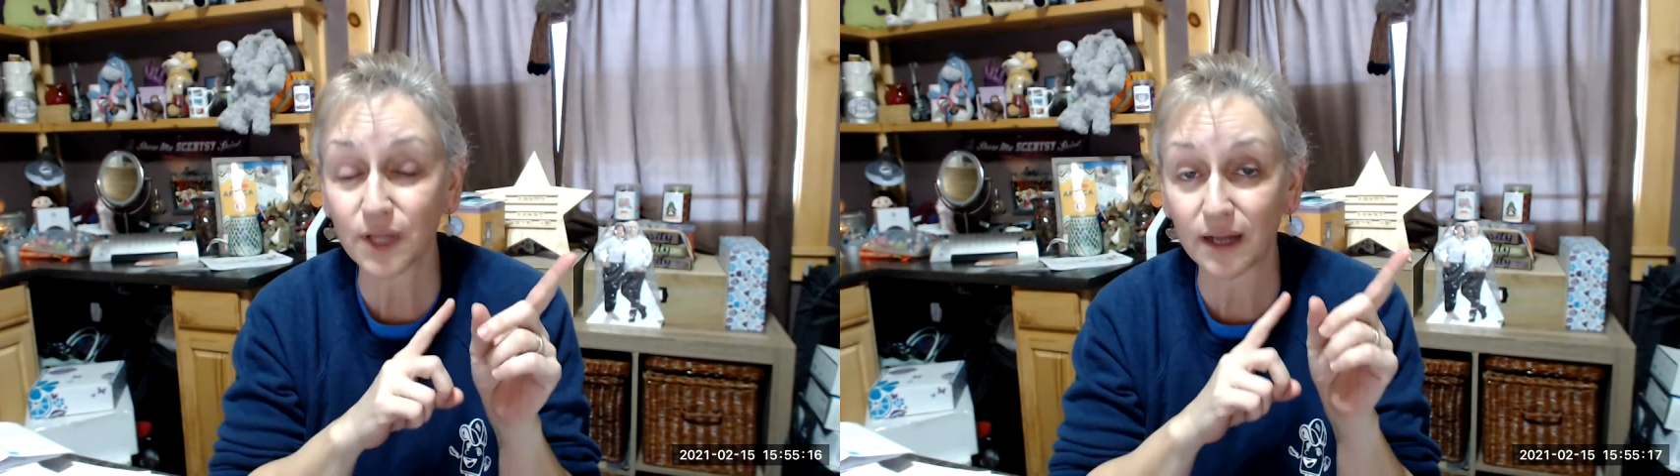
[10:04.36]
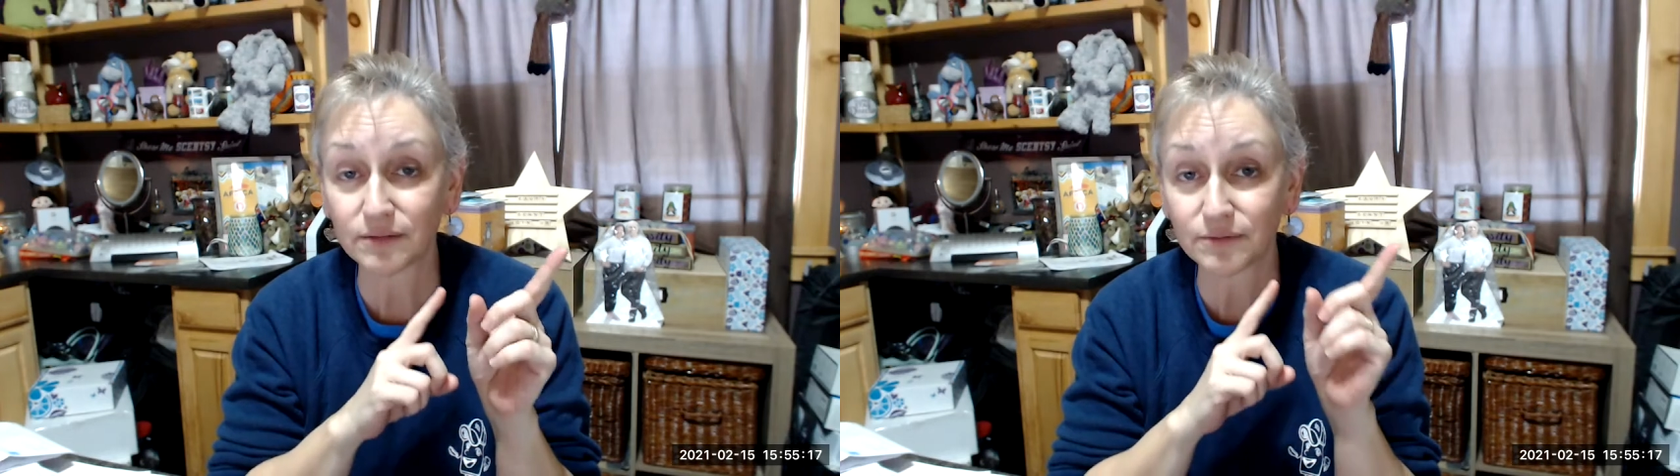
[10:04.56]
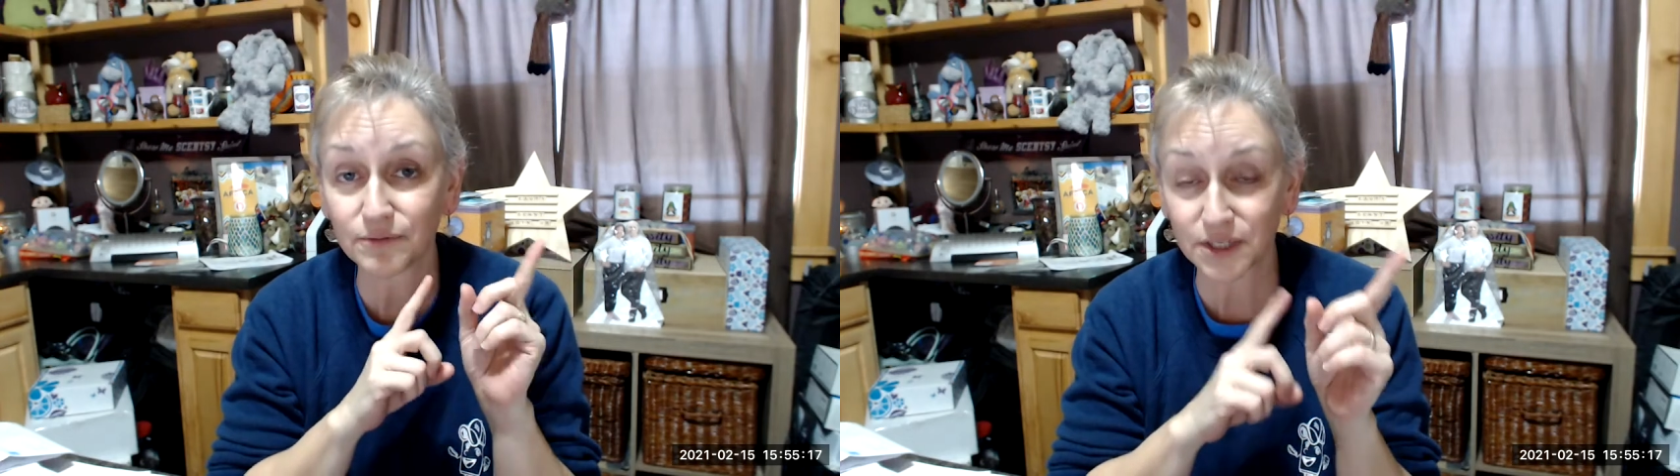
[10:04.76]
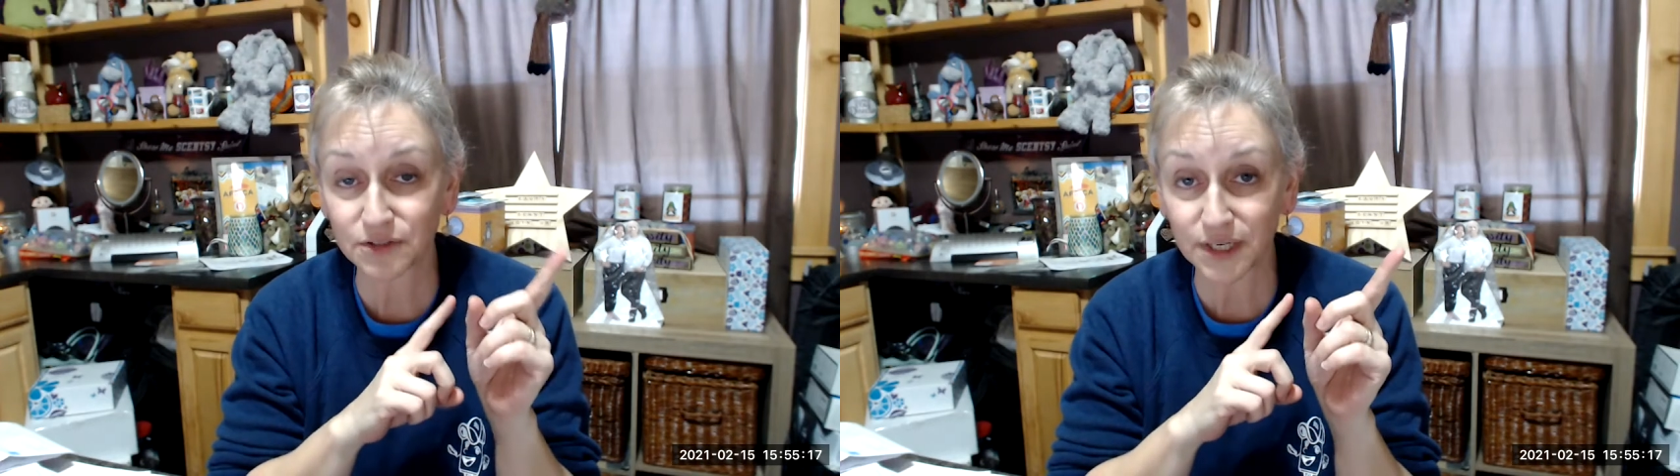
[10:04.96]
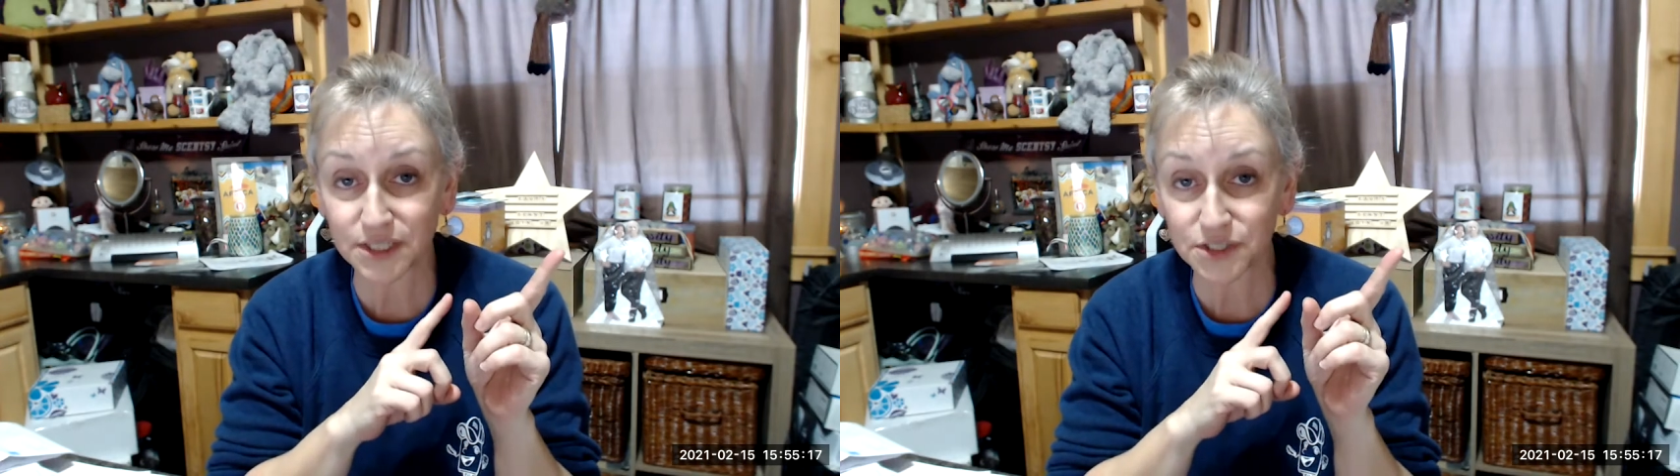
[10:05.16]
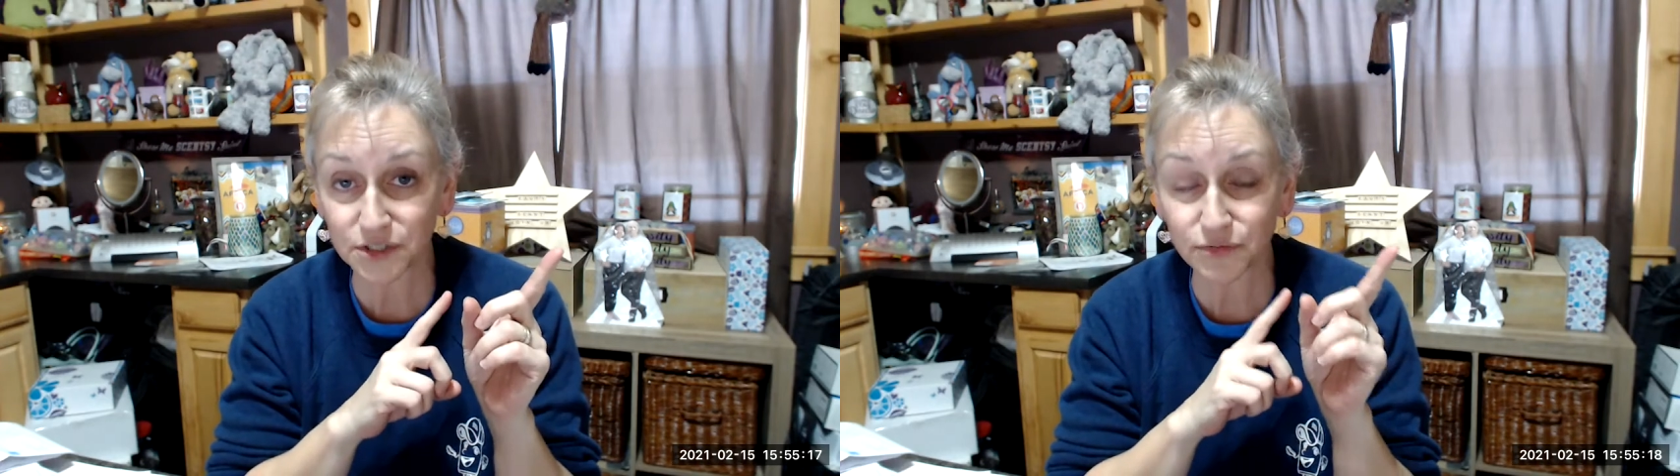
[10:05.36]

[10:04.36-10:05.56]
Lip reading: that fundraiser